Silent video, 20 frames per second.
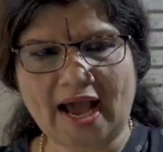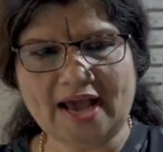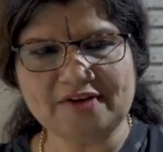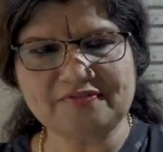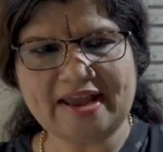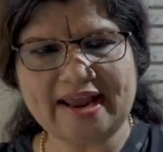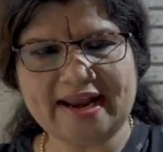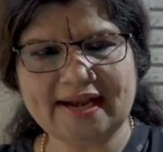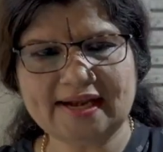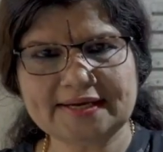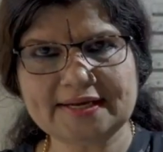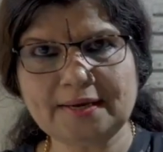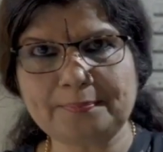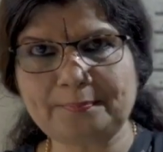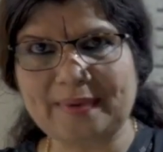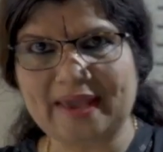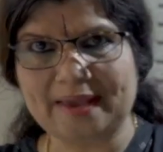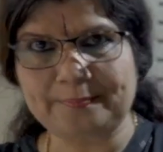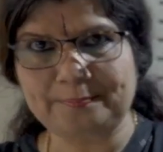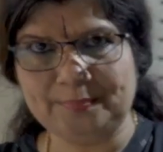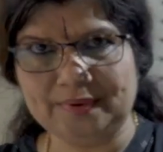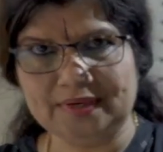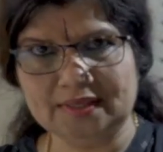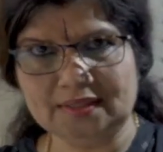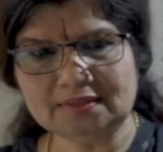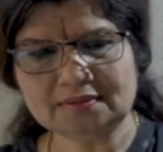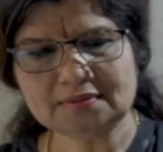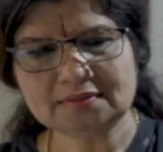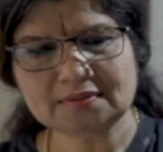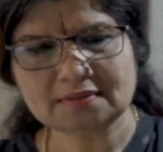I've held a
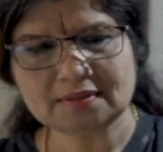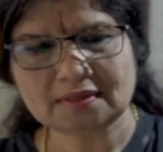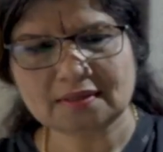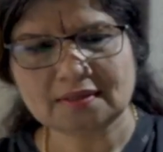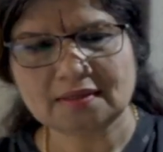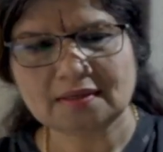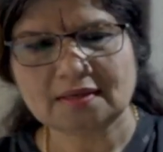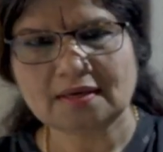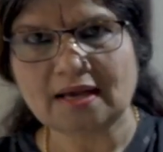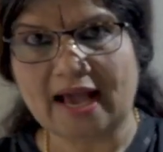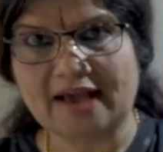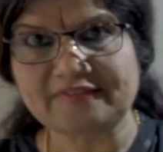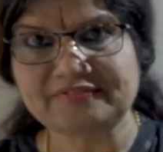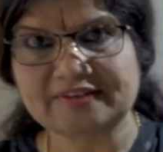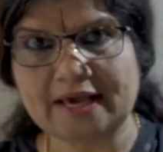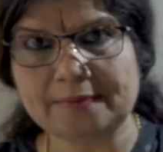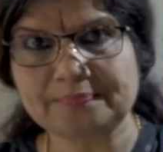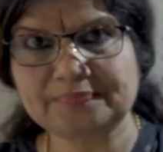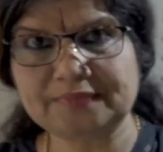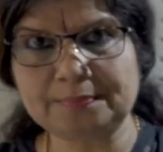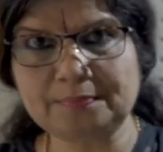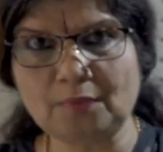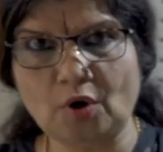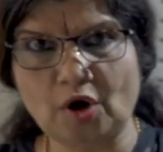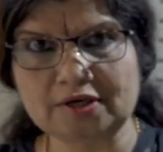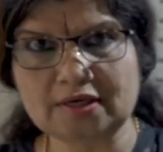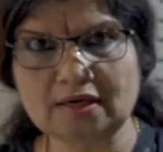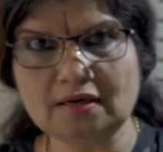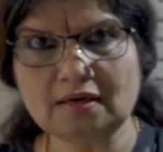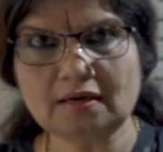paper, I've kept the
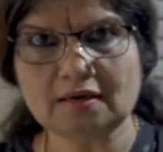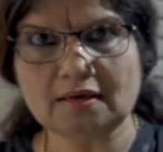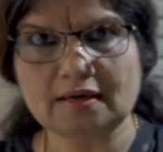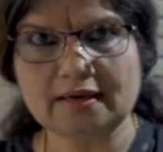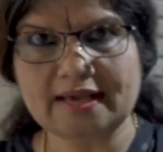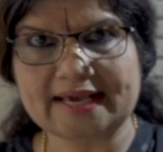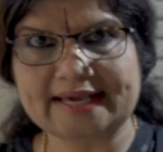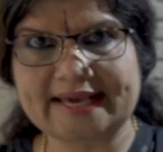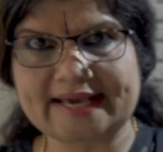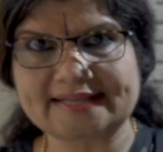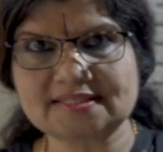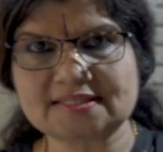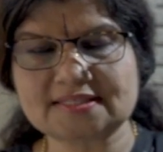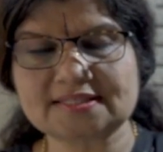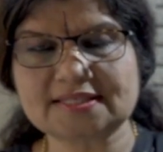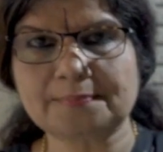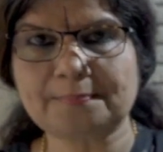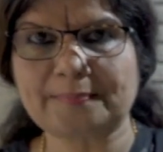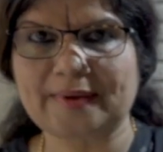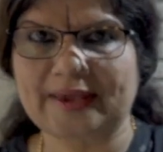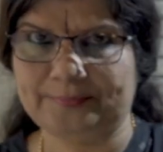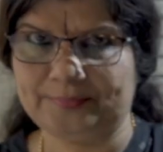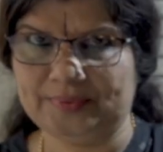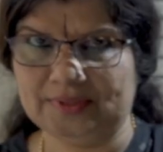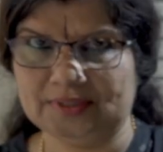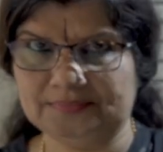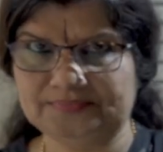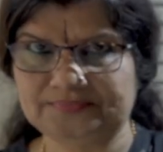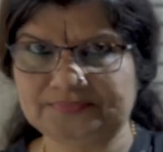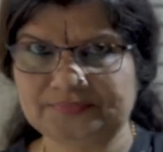model against a
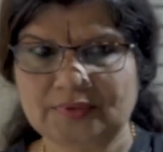paper.